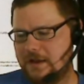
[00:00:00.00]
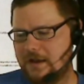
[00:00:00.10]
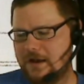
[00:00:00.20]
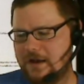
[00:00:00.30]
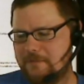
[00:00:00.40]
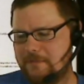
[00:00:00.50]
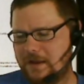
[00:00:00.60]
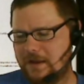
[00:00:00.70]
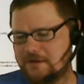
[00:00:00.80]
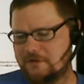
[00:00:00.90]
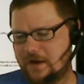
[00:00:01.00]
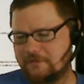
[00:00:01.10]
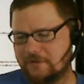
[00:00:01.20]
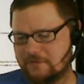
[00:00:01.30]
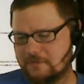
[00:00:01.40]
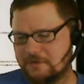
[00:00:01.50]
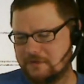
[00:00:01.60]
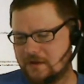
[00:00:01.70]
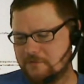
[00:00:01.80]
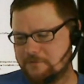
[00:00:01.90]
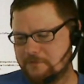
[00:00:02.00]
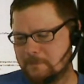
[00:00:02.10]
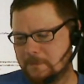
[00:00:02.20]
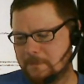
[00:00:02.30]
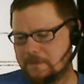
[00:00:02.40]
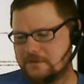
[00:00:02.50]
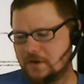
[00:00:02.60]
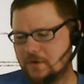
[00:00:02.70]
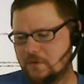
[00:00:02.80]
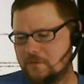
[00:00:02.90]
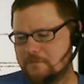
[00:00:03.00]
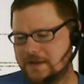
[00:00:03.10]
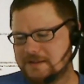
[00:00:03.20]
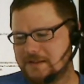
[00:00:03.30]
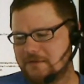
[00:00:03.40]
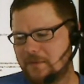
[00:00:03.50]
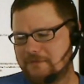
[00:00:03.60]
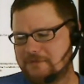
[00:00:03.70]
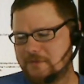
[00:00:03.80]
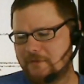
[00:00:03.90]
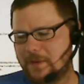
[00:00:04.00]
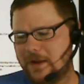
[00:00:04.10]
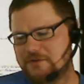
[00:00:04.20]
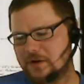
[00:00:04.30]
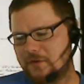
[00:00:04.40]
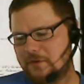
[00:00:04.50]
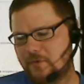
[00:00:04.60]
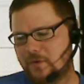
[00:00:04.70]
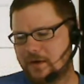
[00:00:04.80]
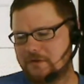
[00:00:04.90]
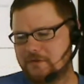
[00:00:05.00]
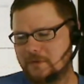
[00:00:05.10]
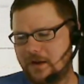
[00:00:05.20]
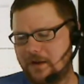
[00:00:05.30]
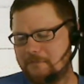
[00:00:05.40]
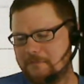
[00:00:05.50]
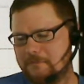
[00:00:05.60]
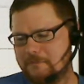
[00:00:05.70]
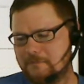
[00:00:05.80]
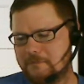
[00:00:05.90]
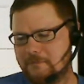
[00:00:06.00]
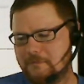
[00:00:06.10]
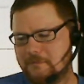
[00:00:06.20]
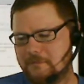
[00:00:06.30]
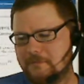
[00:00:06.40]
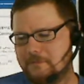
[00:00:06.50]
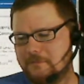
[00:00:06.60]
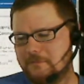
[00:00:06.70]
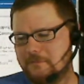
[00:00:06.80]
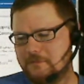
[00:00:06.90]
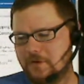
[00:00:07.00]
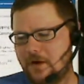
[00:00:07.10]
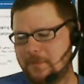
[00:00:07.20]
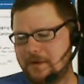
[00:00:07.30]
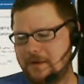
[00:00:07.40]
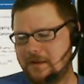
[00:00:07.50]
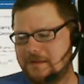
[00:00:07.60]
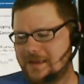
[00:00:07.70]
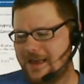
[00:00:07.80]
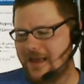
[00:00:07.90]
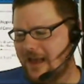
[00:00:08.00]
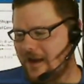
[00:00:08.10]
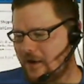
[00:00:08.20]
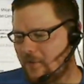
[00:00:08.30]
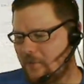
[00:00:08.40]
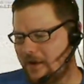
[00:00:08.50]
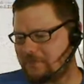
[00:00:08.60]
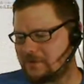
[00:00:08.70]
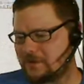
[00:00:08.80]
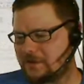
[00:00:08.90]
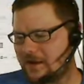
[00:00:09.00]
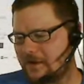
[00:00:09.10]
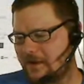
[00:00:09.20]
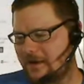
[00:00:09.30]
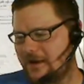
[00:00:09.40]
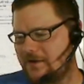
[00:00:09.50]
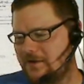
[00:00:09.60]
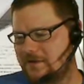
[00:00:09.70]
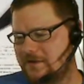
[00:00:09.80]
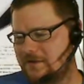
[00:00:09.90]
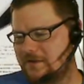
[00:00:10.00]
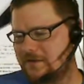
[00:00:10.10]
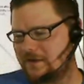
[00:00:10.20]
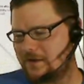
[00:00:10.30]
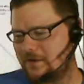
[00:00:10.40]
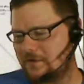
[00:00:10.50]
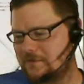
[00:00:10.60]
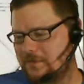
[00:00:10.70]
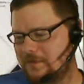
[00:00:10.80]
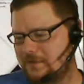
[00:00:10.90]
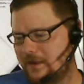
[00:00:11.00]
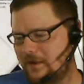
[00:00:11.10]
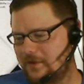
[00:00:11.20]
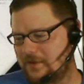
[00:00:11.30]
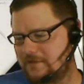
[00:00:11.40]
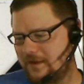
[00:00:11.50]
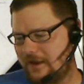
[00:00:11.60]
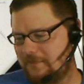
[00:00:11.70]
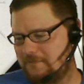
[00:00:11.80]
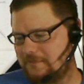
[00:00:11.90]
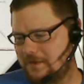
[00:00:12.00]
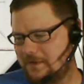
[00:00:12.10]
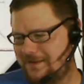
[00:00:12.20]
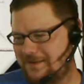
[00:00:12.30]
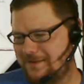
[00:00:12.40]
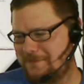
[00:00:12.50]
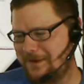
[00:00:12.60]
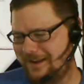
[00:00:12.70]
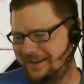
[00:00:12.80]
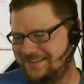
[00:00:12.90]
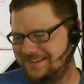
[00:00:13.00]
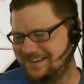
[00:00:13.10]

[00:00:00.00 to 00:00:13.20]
HD graphics from Intel. So basically what we have is we have a Bay Trail with 4 gigs of RAM. So, I mean, we have to look at, I know that, they all look the same, but